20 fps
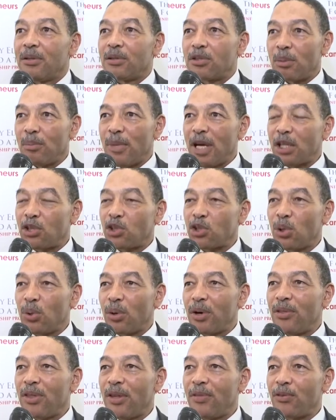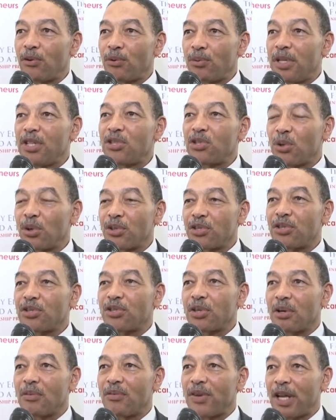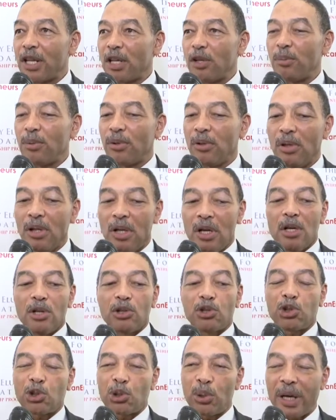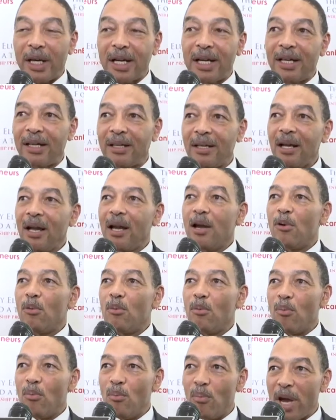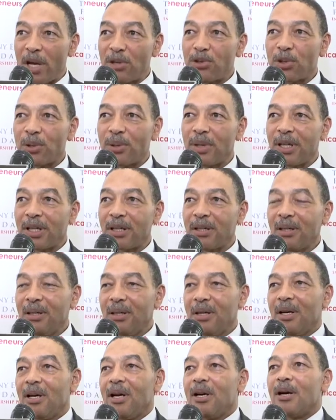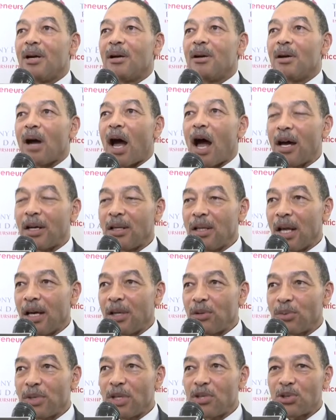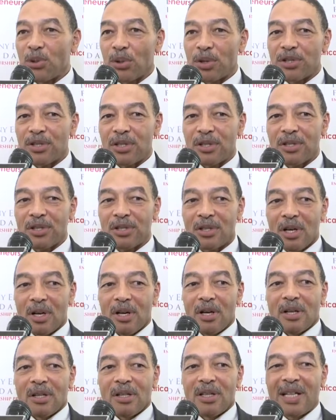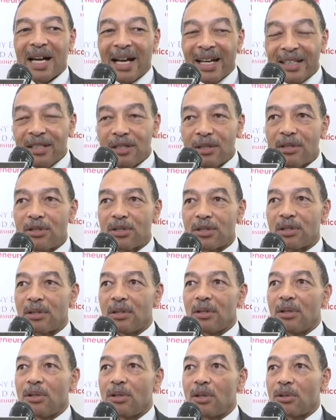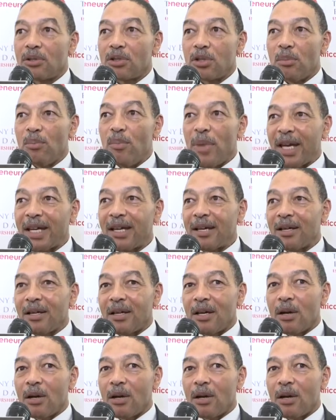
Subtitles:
to make sure that the resources are available, training, mentoring, online resources, guidance, to make